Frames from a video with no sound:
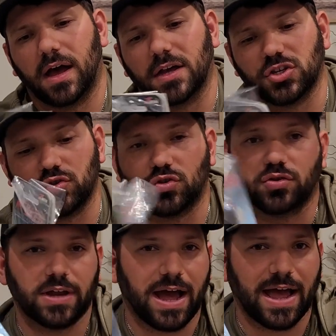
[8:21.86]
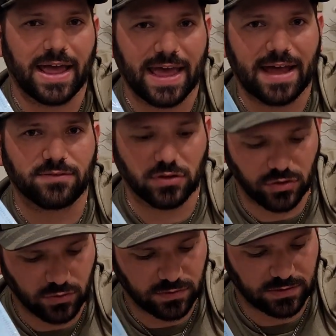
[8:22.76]
You do not have to
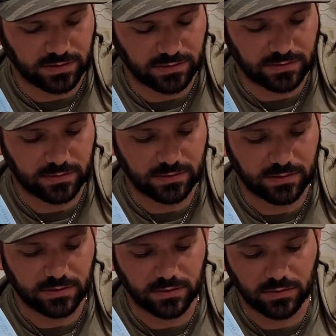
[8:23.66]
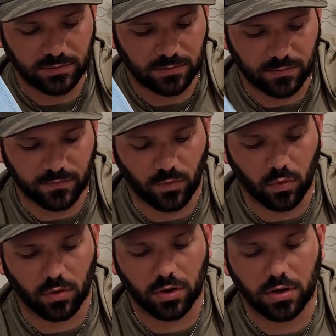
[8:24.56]
use these
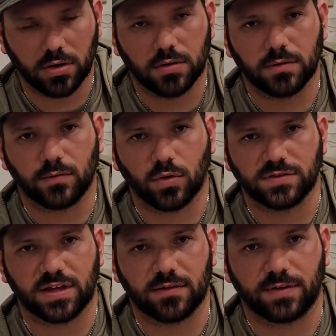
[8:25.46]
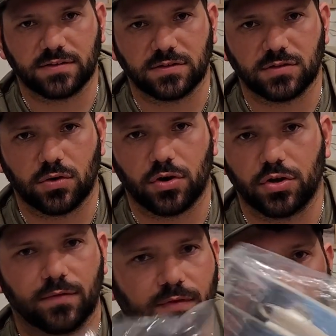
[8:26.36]
for forward-facing sonar.
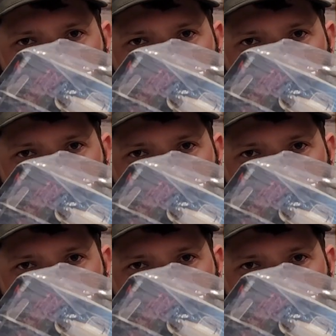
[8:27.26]
You can fish